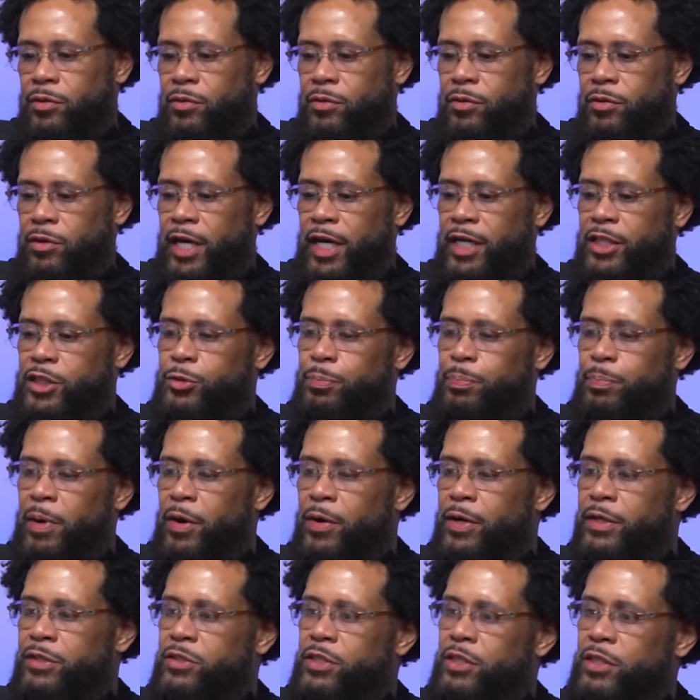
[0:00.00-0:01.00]

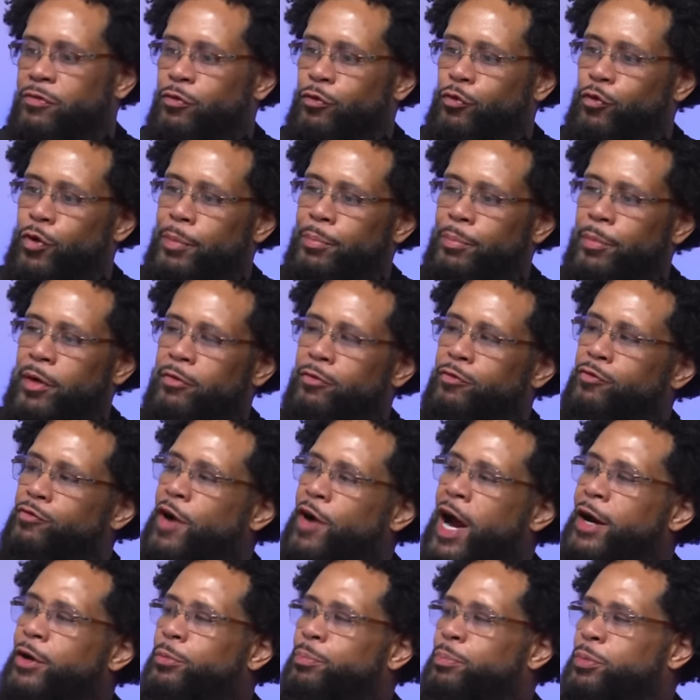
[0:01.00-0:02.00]
experience it from a
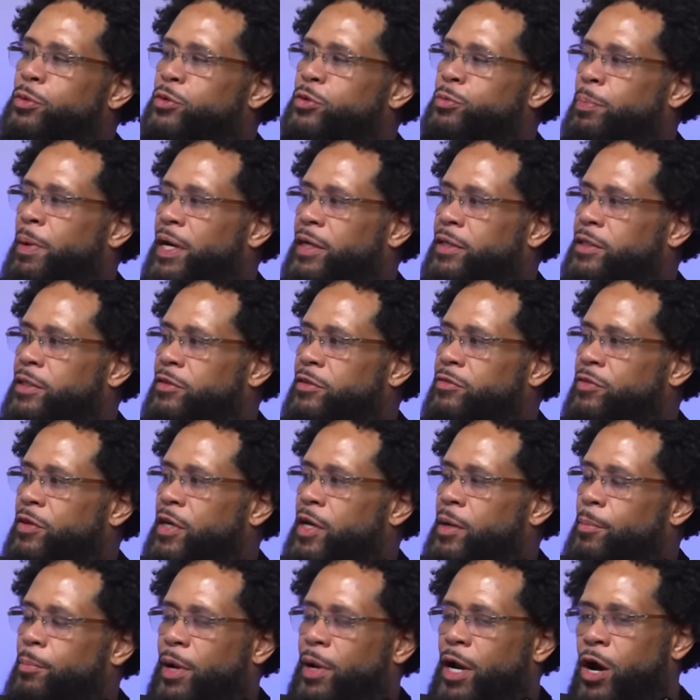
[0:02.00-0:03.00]
fighter perspective,
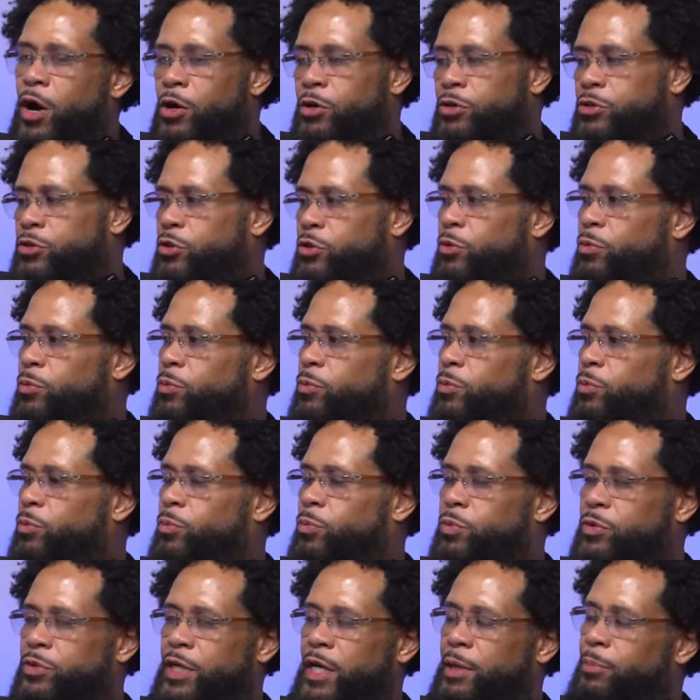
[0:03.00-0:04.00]
but I also
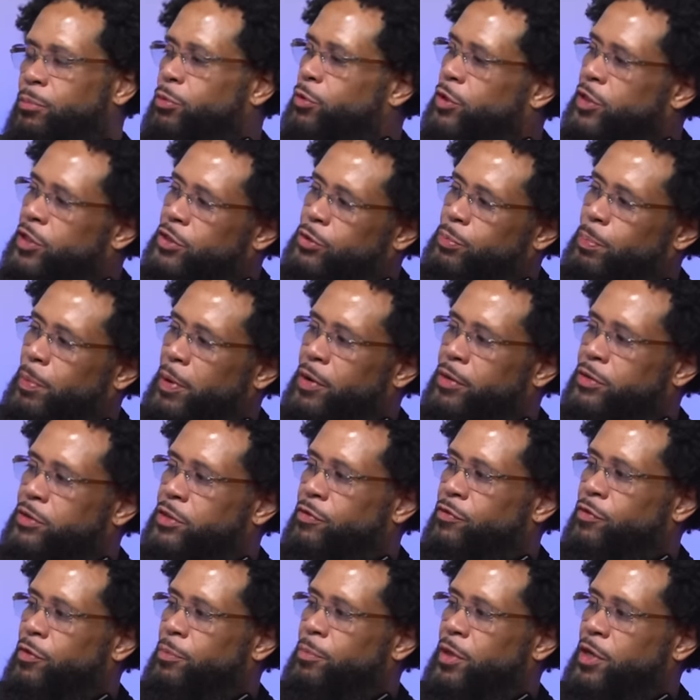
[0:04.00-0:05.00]
was able to experience it
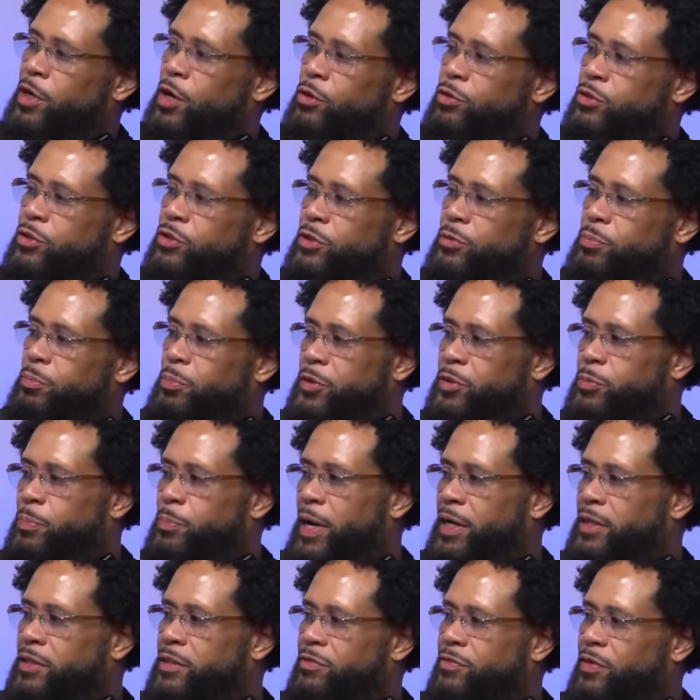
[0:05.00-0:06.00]
from a coaching
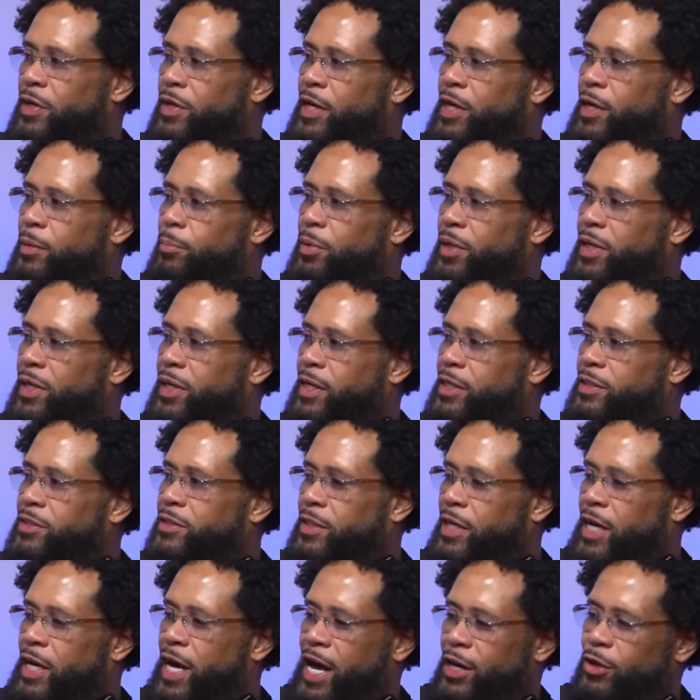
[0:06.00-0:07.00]
perspective because
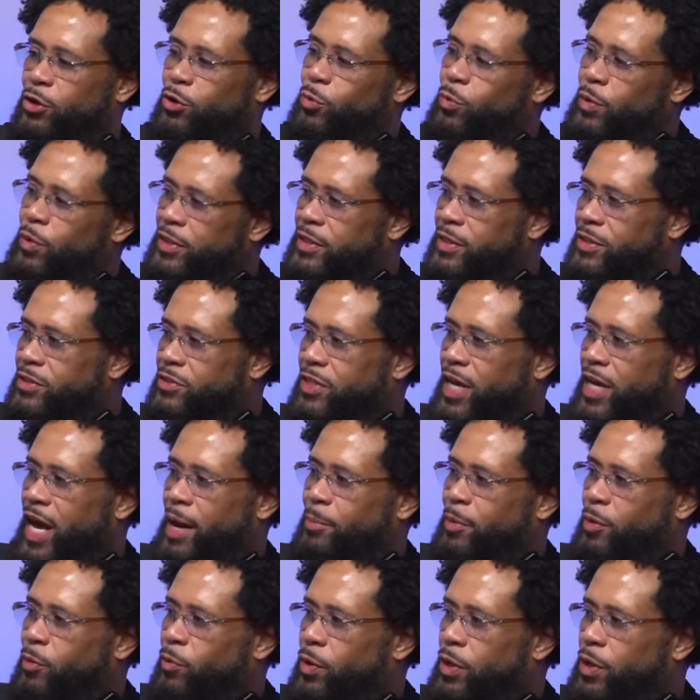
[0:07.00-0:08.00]
I knew what the
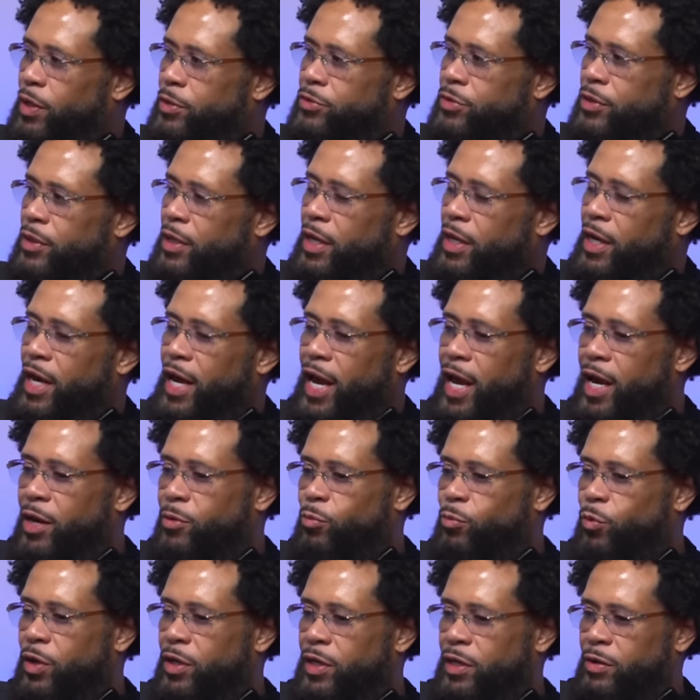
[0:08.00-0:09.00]
assignment was. Yeah. And
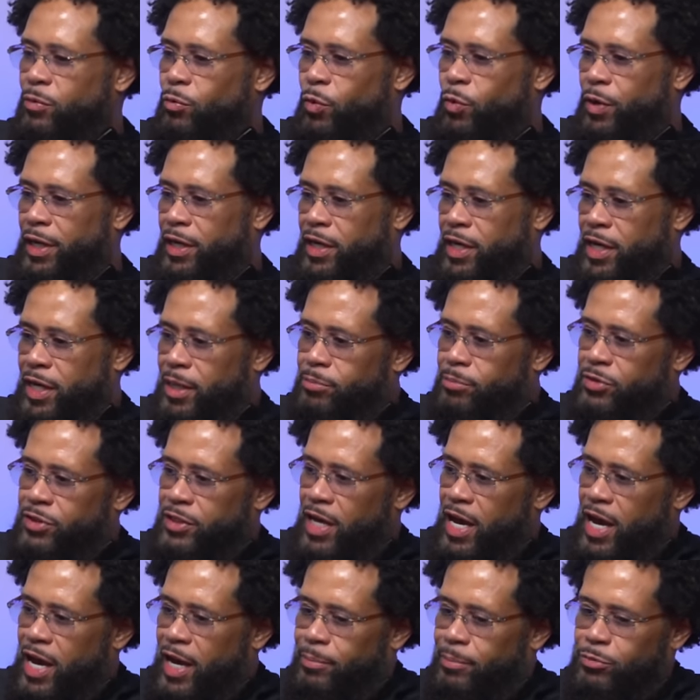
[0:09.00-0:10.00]
when it, when it comes
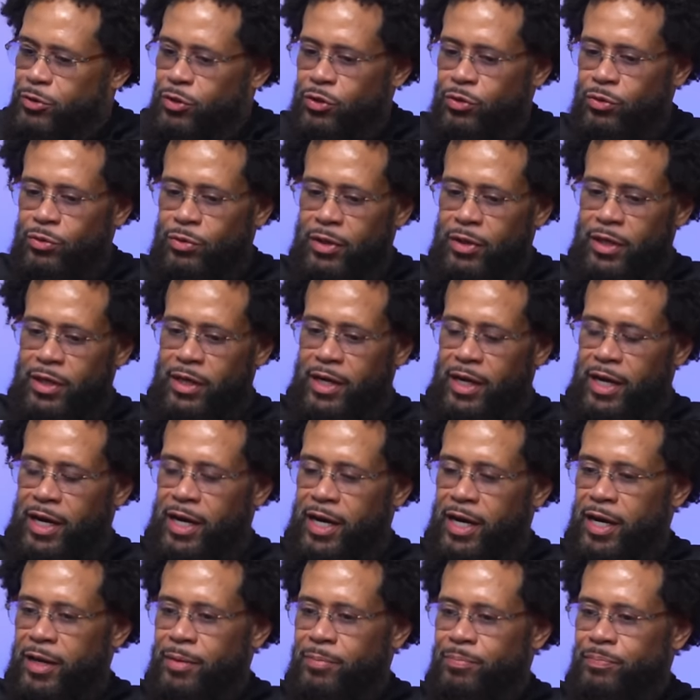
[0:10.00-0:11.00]
time to,
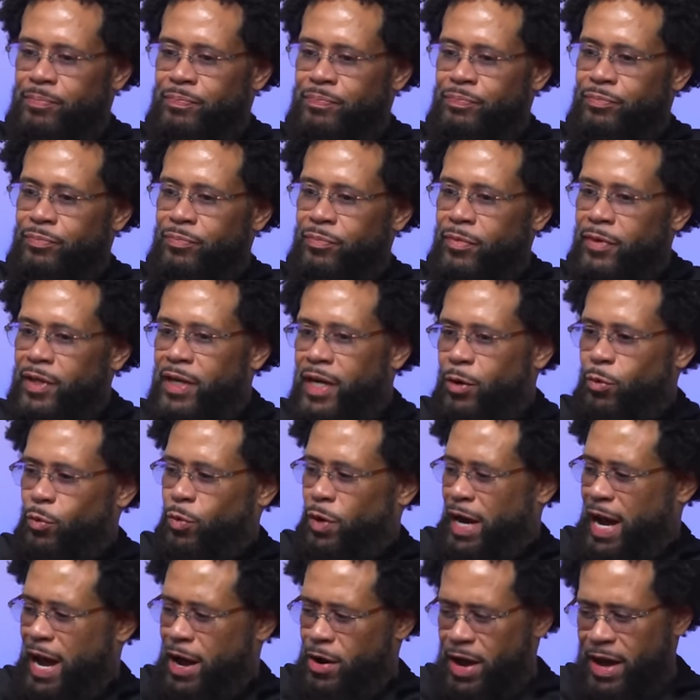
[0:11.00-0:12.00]
um,
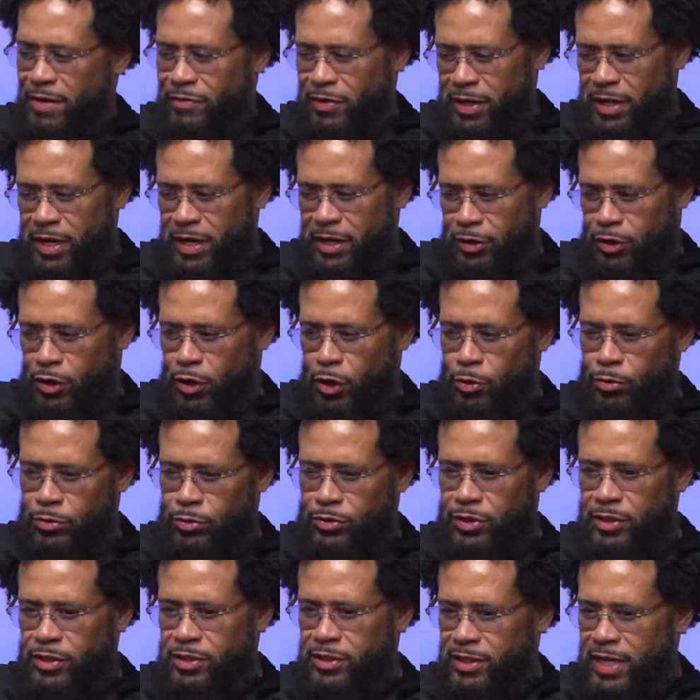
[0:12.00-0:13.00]
I'll have another coach
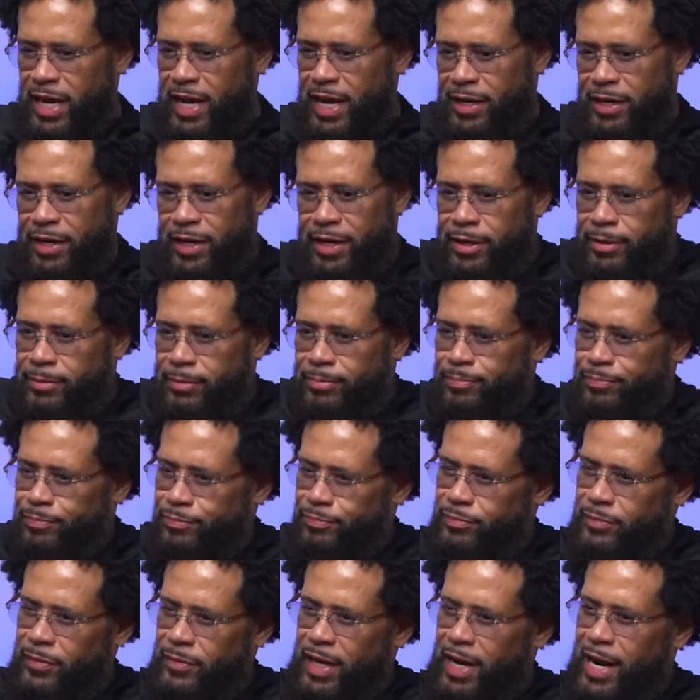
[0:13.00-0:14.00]
just standing there,
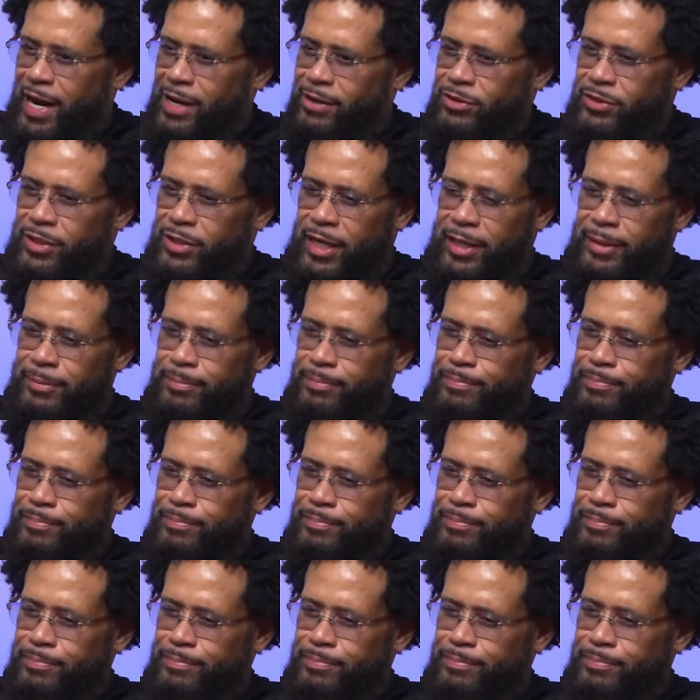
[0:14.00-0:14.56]
and I'll say,